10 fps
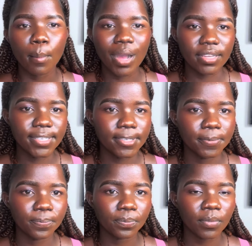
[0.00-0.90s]
But
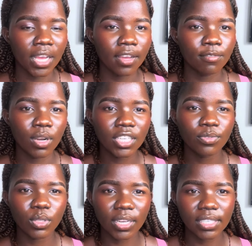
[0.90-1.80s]
I have
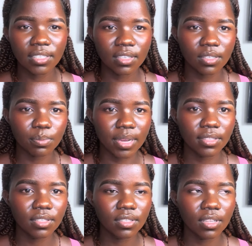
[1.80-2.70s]
worked for the last 6
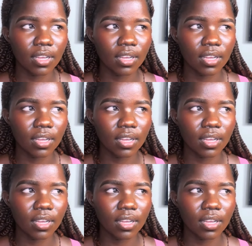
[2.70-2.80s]
months,